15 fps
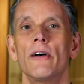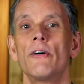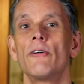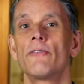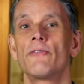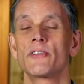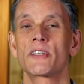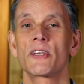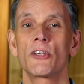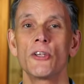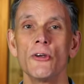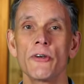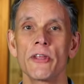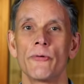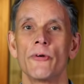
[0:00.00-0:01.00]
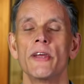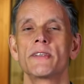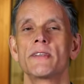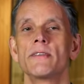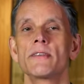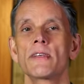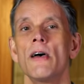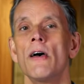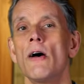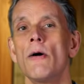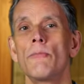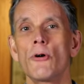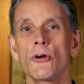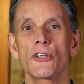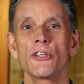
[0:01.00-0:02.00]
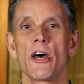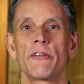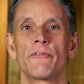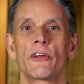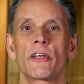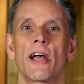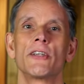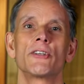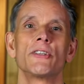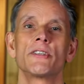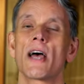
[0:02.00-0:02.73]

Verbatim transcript: For security reasons, push notifications